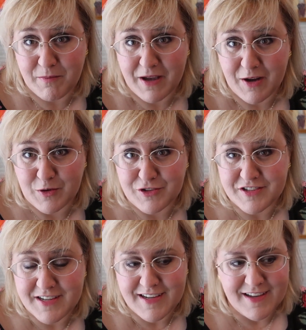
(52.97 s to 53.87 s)
about
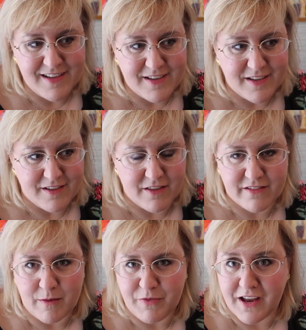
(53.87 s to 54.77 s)

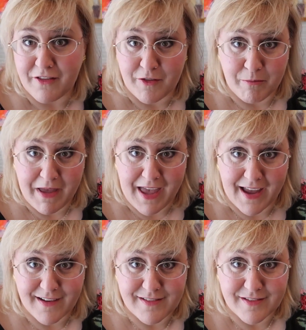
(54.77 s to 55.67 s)
something other than
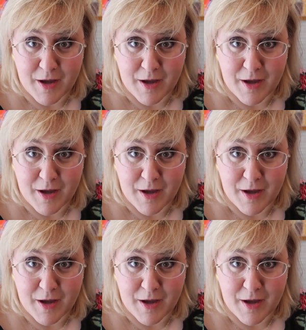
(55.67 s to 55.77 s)
bags.